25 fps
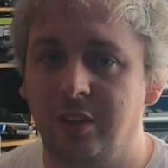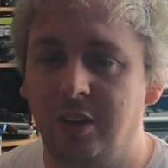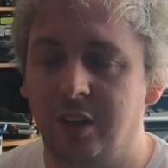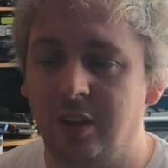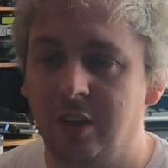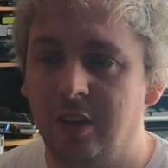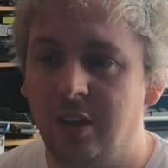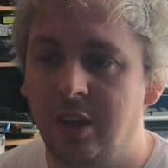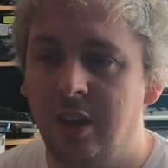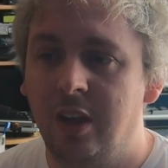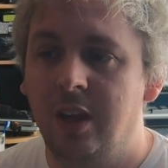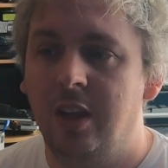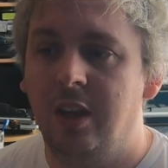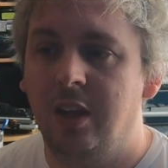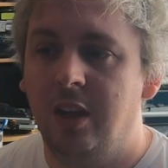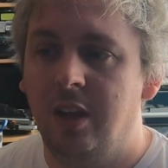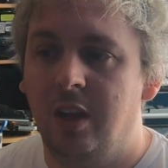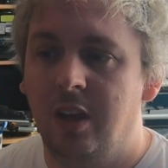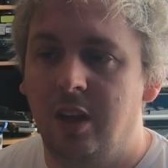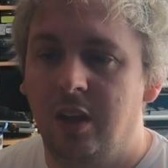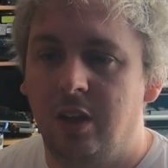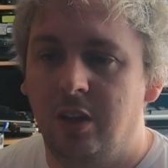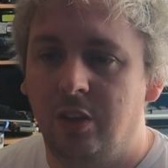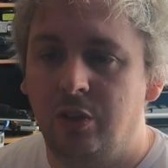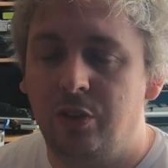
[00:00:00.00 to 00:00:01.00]
to
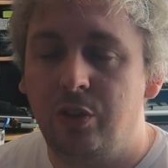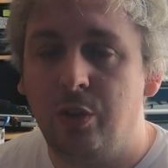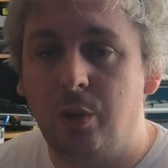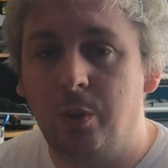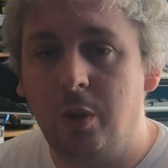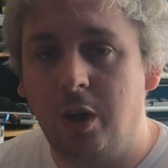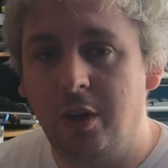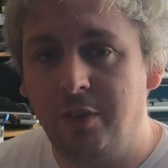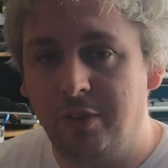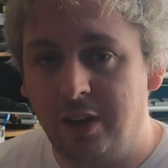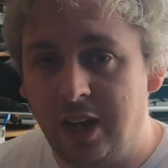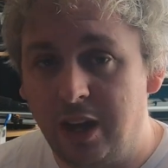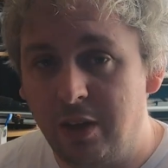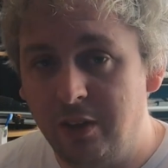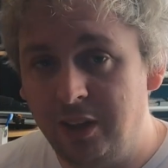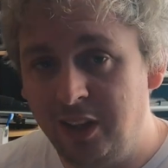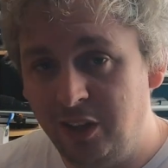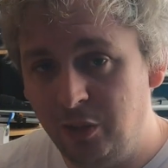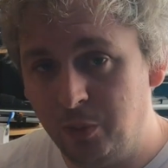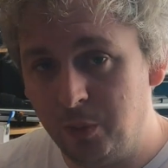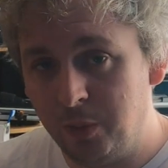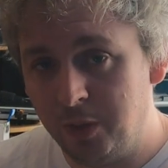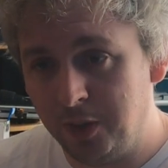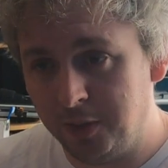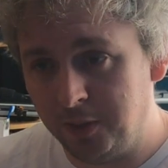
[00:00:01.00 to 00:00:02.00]
show off how
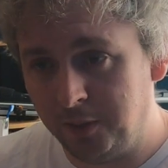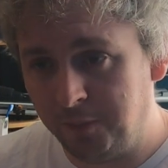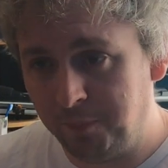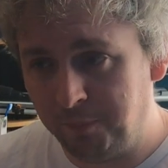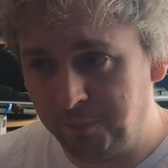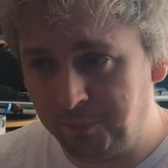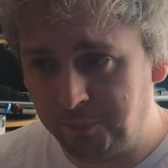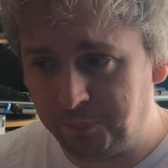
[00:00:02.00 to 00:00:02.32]
these work,